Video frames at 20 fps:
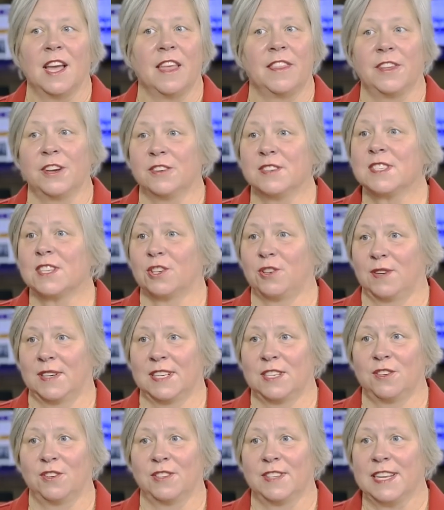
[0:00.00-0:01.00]
There is a
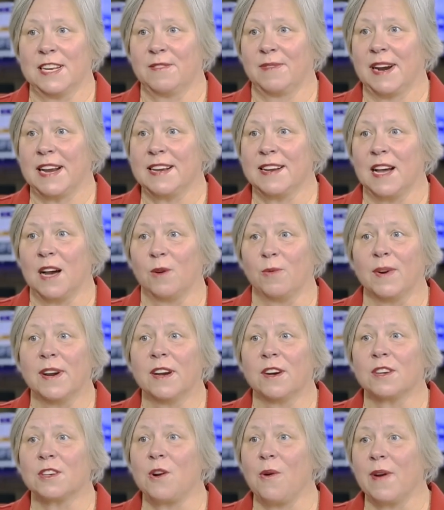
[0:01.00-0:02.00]
critical need right now. We
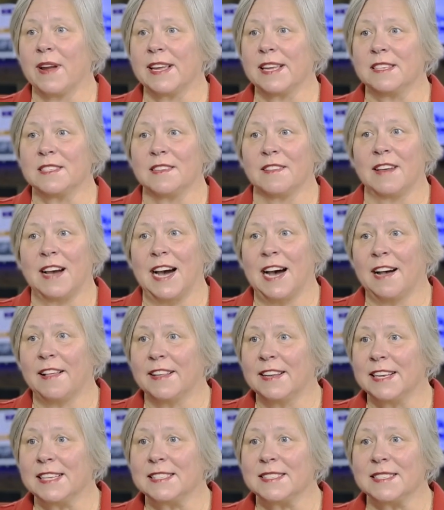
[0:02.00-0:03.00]
are going into the
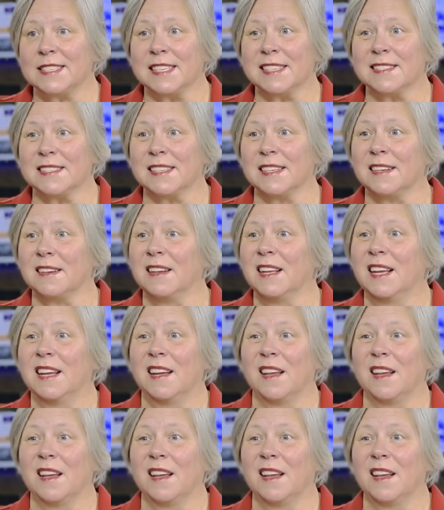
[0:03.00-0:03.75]
holiday season.